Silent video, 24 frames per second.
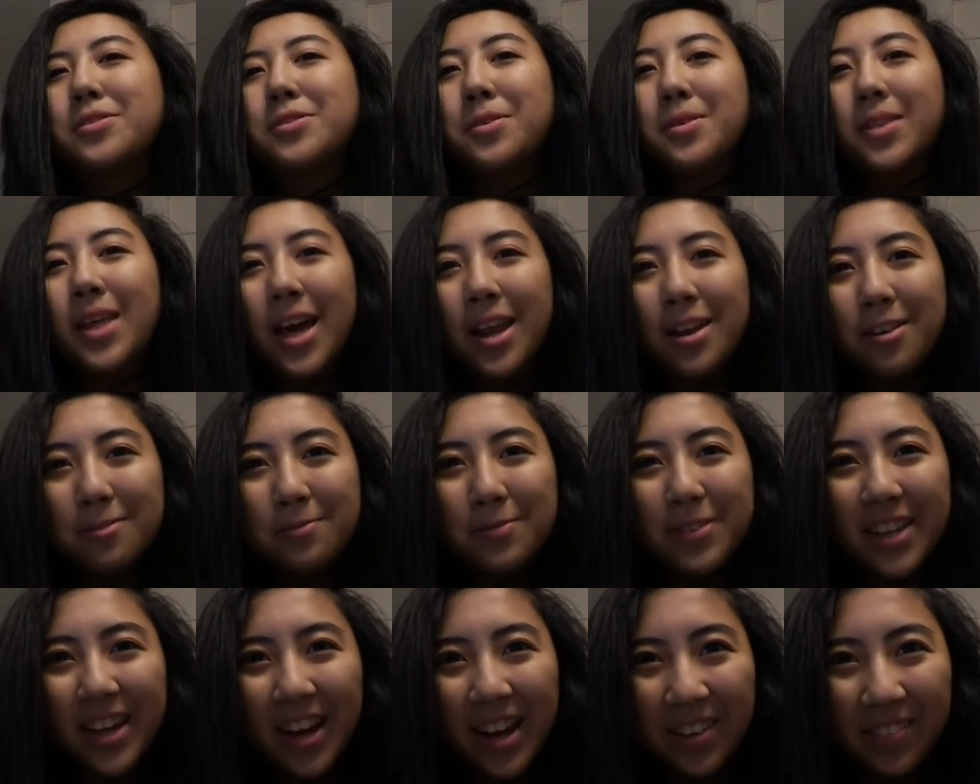So that'll
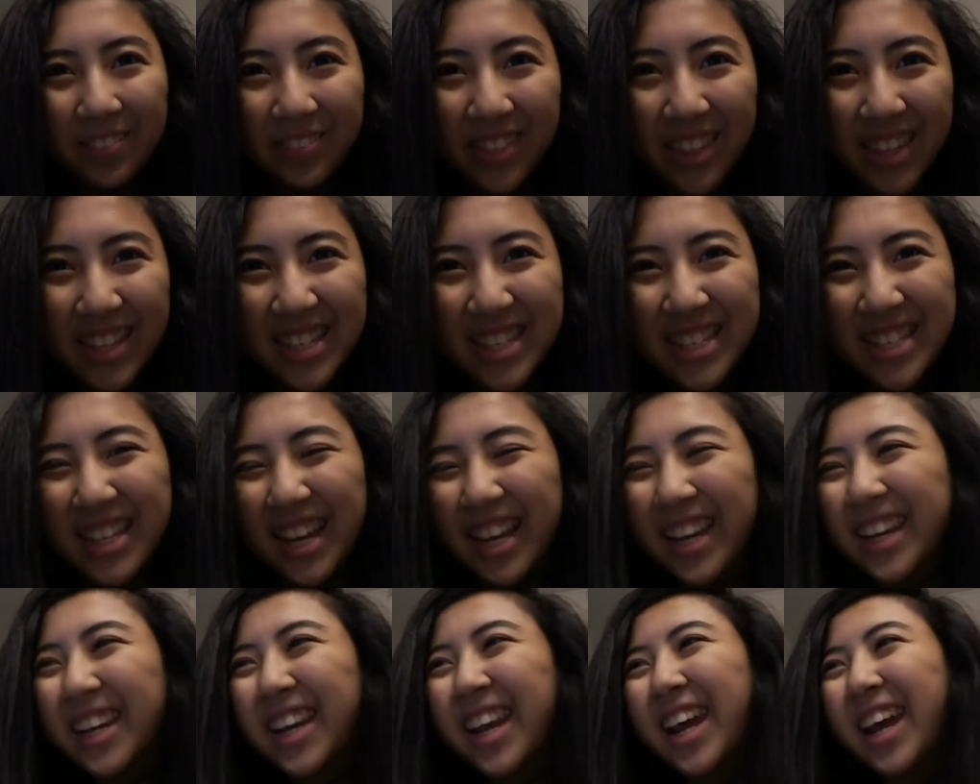be up this
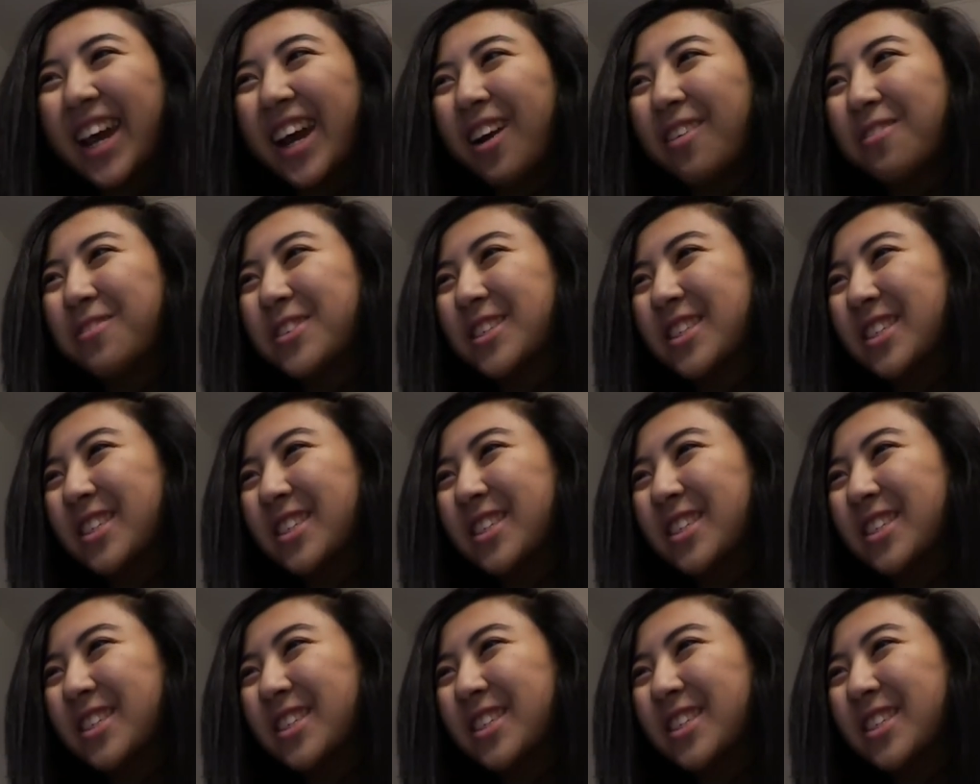Sunday, I'm